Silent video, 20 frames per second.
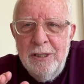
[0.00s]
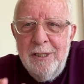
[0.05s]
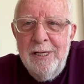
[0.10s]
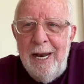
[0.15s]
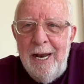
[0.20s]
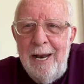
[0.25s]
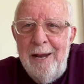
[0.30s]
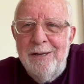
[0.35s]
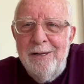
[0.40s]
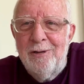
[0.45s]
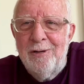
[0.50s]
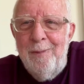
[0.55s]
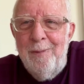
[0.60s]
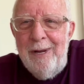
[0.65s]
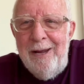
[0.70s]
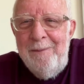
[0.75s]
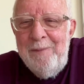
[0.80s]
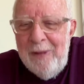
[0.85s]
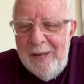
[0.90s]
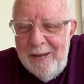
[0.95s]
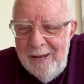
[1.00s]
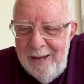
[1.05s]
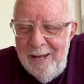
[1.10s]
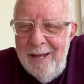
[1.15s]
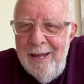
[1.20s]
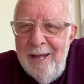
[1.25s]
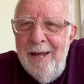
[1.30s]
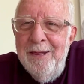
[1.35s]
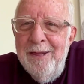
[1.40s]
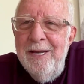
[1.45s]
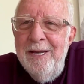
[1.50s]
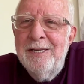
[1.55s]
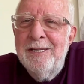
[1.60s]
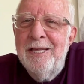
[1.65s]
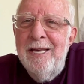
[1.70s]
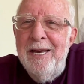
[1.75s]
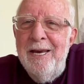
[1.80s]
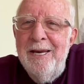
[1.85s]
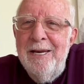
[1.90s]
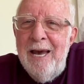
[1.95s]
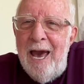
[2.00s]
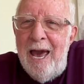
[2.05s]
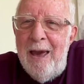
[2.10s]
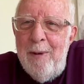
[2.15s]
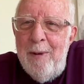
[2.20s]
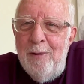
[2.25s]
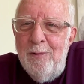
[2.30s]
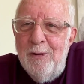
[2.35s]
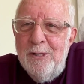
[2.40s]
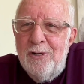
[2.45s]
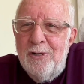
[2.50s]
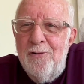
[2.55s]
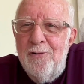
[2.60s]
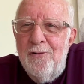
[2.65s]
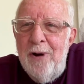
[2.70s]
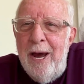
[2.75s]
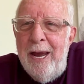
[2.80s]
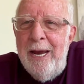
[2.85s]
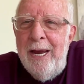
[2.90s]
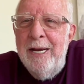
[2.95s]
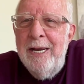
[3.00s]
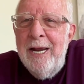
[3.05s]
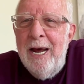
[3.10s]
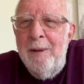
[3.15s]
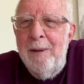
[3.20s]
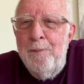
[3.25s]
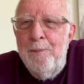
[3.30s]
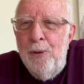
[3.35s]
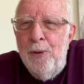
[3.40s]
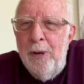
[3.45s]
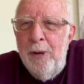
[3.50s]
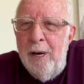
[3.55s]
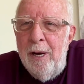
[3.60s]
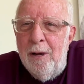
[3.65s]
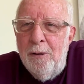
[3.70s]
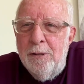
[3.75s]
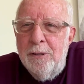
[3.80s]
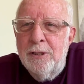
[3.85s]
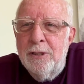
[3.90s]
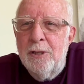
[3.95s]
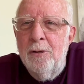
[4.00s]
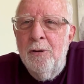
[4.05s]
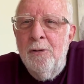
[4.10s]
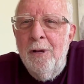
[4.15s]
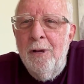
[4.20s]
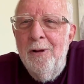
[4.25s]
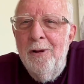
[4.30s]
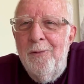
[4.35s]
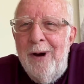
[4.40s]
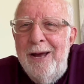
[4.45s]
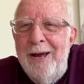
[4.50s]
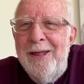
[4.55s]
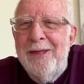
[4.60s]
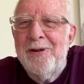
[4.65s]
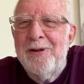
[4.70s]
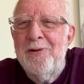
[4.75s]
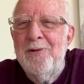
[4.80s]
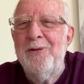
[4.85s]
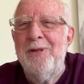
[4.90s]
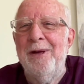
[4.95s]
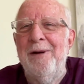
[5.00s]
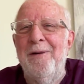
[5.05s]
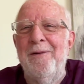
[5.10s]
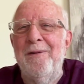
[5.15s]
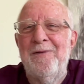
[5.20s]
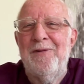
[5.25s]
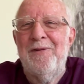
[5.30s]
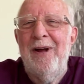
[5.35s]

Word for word: Just get it to me. This thing came, it was great. It had bullet holes all the way through the